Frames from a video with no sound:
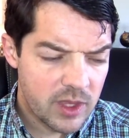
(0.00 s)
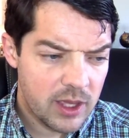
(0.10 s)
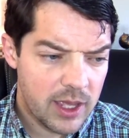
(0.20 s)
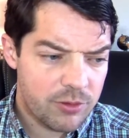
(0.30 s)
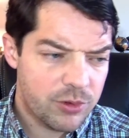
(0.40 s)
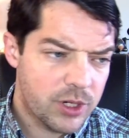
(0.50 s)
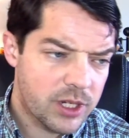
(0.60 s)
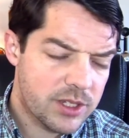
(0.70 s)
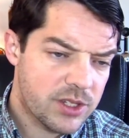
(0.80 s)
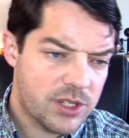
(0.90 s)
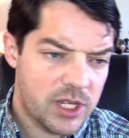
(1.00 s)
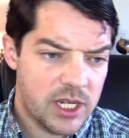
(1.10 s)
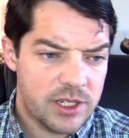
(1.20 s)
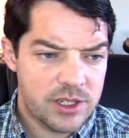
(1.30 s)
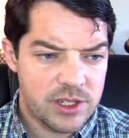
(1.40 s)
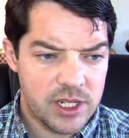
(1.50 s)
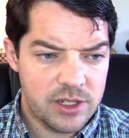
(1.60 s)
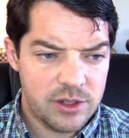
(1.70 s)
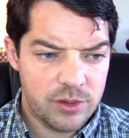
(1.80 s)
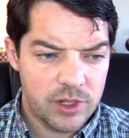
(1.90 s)
and rook c to
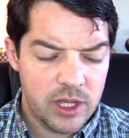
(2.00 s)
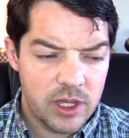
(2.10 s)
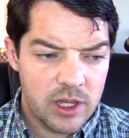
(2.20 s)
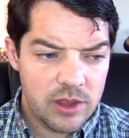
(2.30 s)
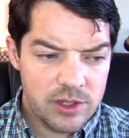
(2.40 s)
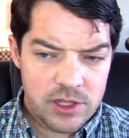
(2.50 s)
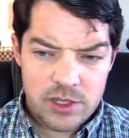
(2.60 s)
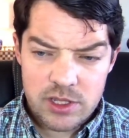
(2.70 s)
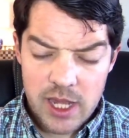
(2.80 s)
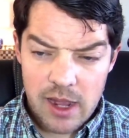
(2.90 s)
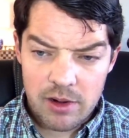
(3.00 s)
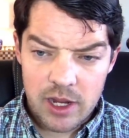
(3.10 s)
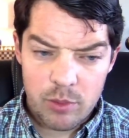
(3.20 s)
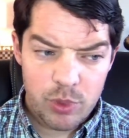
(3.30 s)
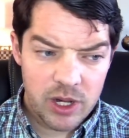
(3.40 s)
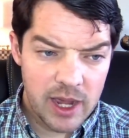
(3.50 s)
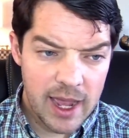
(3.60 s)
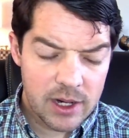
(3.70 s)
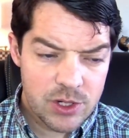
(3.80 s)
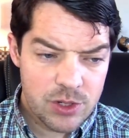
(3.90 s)
c2. This is scary, but
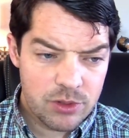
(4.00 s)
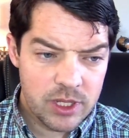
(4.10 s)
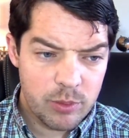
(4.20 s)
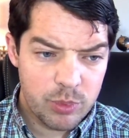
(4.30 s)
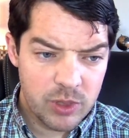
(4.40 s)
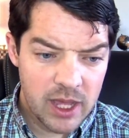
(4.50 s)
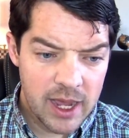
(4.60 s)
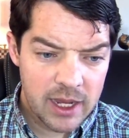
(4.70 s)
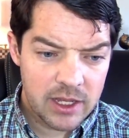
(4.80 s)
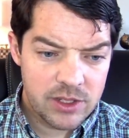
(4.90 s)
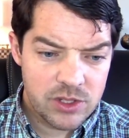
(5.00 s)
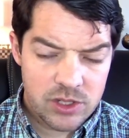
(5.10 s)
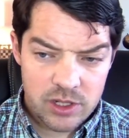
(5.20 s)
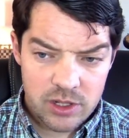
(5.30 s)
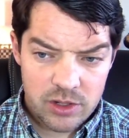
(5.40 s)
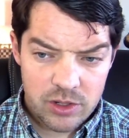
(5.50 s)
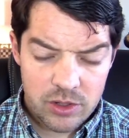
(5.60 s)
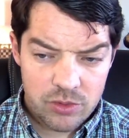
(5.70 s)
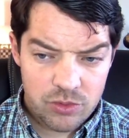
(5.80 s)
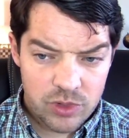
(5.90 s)
actually black is
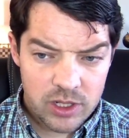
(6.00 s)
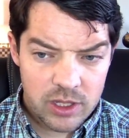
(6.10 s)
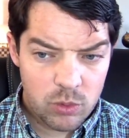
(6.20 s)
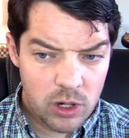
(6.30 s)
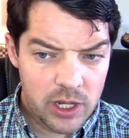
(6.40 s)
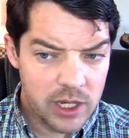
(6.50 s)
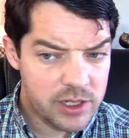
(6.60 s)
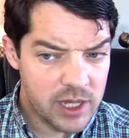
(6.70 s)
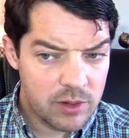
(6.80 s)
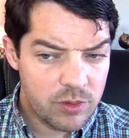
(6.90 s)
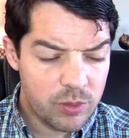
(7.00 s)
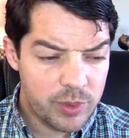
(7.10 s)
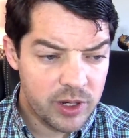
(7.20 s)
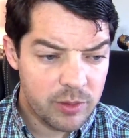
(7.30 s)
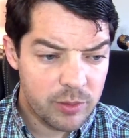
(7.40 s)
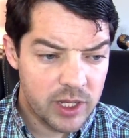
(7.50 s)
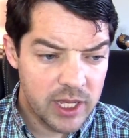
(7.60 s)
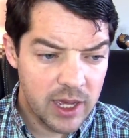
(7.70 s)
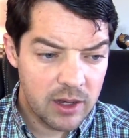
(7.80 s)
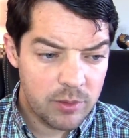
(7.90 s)
really walking a tightrope here,
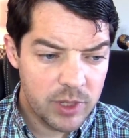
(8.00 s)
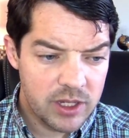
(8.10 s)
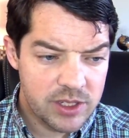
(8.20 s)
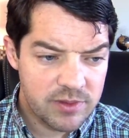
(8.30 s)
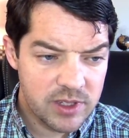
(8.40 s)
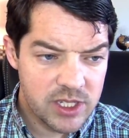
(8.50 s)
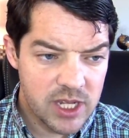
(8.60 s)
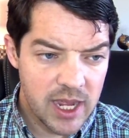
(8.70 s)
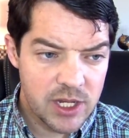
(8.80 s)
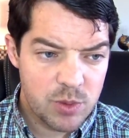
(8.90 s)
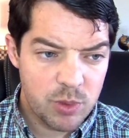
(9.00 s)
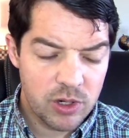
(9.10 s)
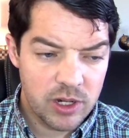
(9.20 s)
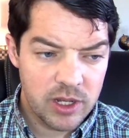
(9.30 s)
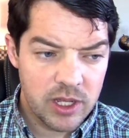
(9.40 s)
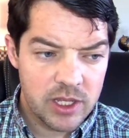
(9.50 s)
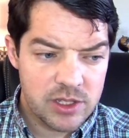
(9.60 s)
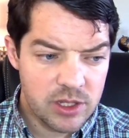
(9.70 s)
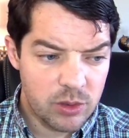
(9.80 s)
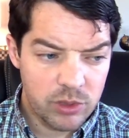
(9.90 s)
again, because of this h-pawn.
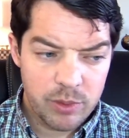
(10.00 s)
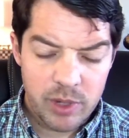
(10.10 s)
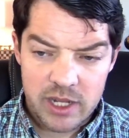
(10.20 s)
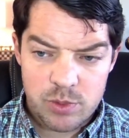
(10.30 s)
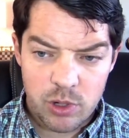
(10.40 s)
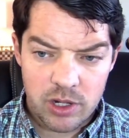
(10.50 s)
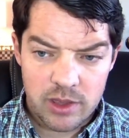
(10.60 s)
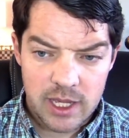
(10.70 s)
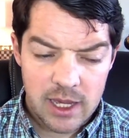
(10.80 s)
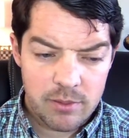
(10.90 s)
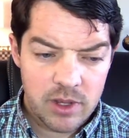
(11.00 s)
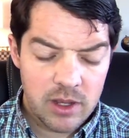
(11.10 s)
It's the only passed pawn in the game,